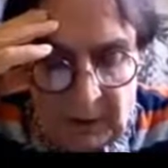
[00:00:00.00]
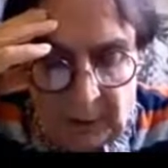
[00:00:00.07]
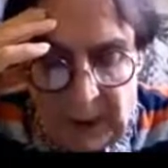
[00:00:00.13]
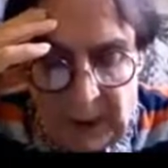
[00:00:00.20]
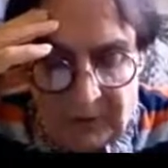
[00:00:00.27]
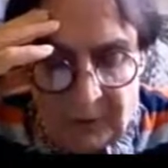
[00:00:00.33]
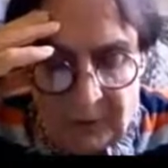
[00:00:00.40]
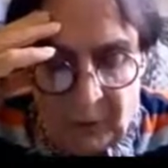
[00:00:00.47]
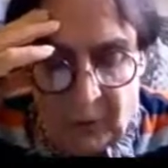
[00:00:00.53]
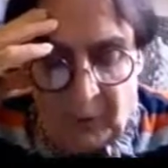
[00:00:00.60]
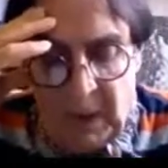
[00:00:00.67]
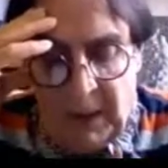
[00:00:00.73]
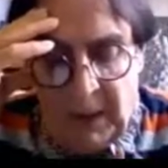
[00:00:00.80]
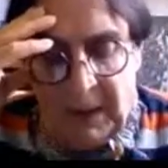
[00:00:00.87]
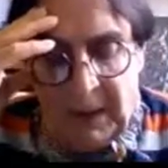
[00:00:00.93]

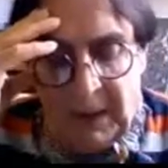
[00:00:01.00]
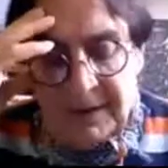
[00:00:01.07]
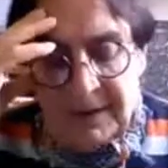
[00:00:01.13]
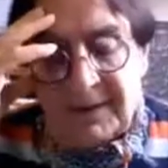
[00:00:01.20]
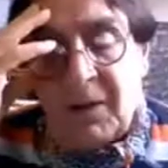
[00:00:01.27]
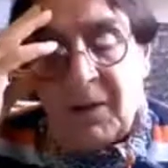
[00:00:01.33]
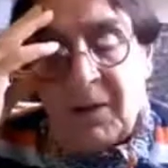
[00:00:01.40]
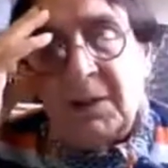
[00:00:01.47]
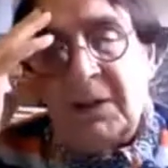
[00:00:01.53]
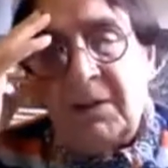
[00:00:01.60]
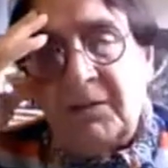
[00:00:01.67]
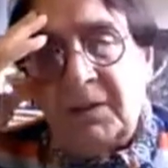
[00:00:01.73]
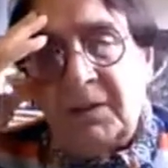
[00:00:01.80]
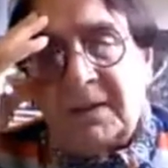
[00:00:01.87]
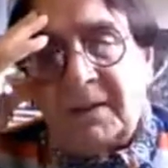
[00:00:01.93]
platform at the summit
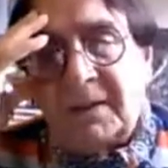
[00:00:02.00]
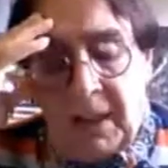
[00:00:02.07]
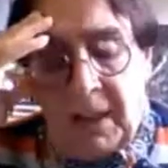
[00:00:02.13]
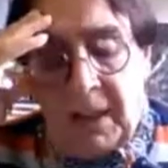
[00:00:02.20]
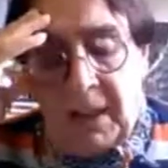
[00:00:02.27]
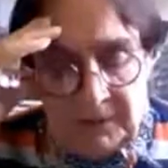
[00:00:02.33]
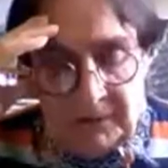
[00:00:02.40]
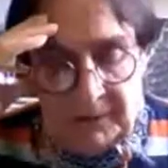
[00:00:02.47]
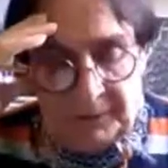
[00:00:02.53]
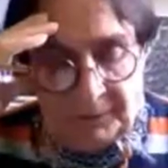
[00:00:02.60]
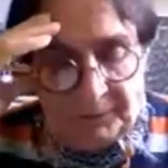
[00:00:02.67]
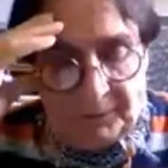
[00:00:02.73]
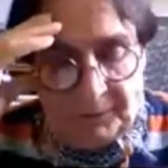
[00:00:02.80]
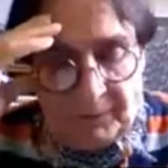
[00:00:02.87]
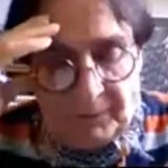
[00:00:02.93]
of the site.
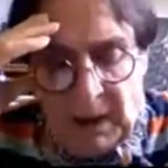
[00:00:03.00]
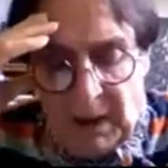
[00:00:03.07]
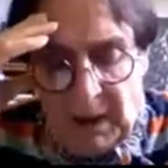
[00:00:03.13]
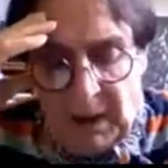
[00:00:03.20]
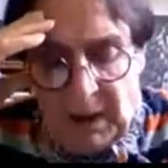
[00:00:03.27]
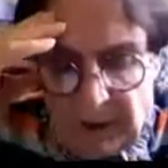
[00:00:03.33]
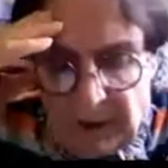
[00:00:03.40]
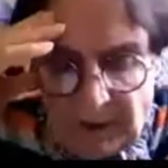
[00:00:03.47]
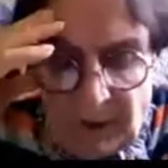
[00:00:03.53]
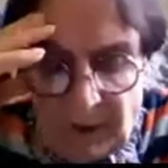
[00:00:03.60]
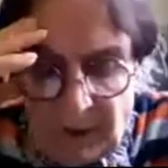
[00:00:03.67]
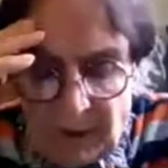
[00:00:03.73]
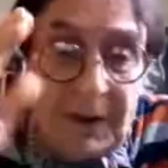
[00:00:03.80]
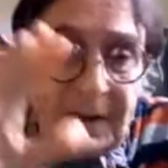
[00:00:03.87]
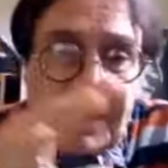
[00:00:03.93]

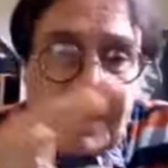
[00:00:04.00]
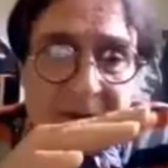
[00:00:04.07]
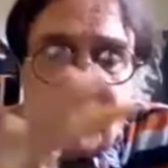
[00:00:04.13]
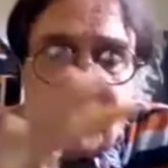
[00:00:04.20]
So this